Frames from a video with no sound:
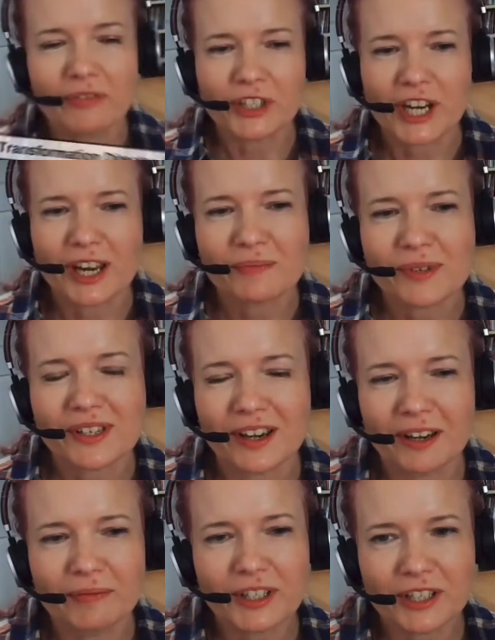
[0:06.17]
Mivy James.
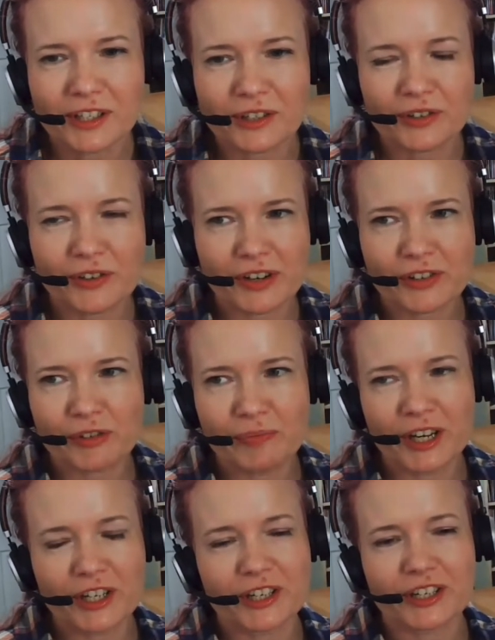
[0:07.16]
I'm Digital
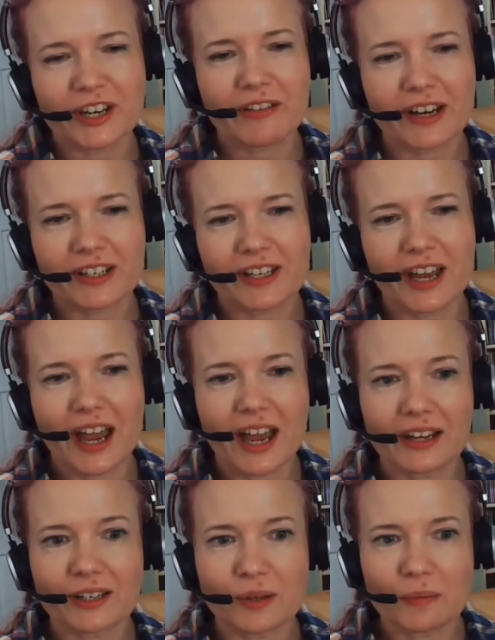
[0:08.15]
Transformation Director
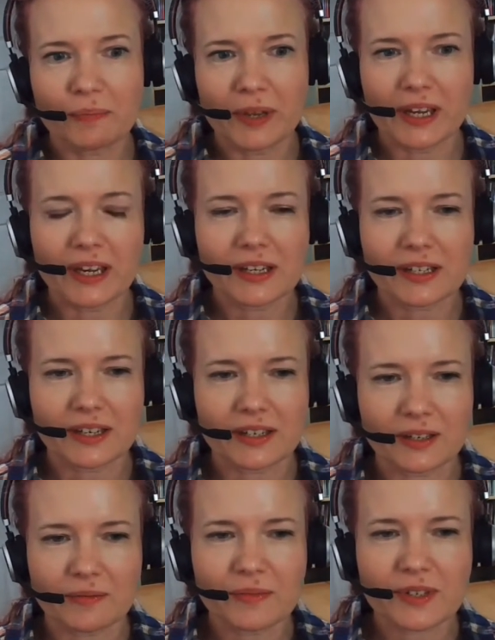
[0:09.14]
at BAE
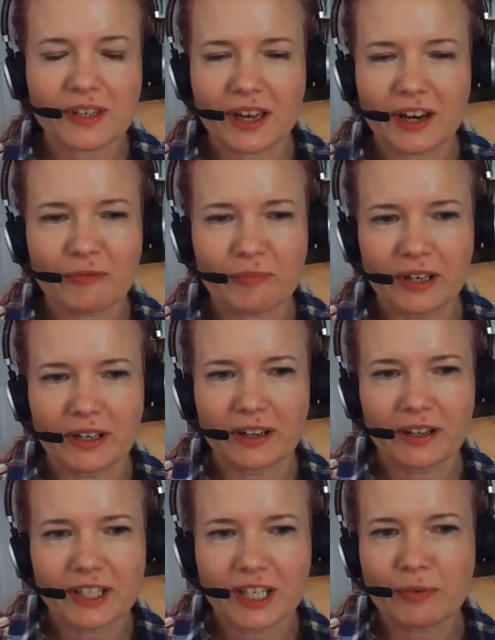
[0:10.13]
Systems, and I've been an
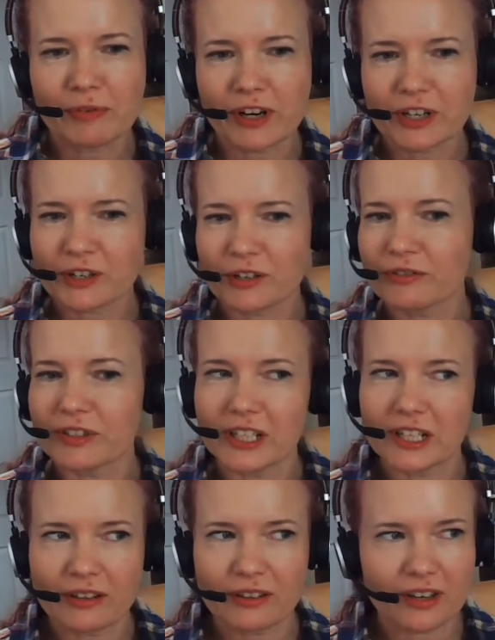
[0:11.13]
IT professional for
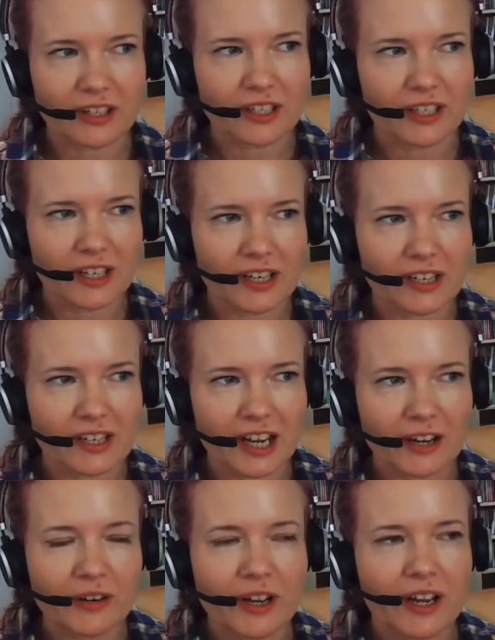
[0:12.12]
nearly 30 years
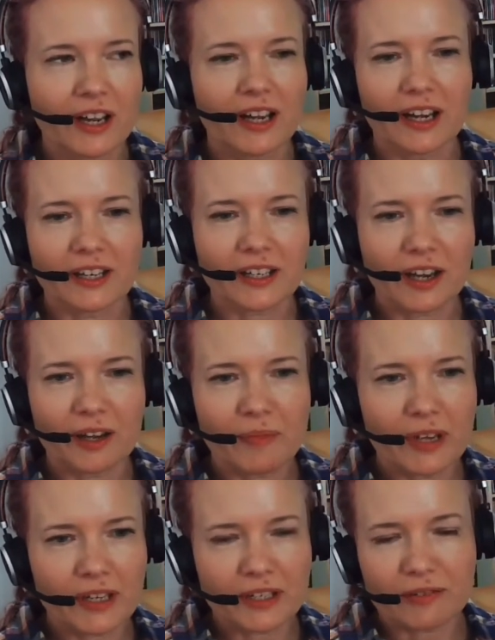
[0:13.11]
now, and I'm
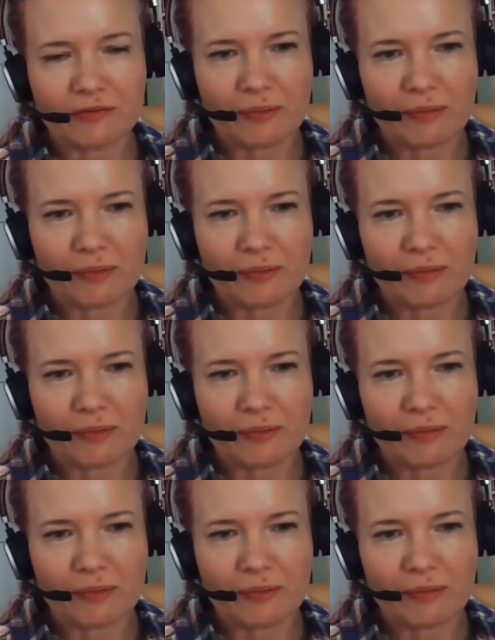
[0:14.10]
here to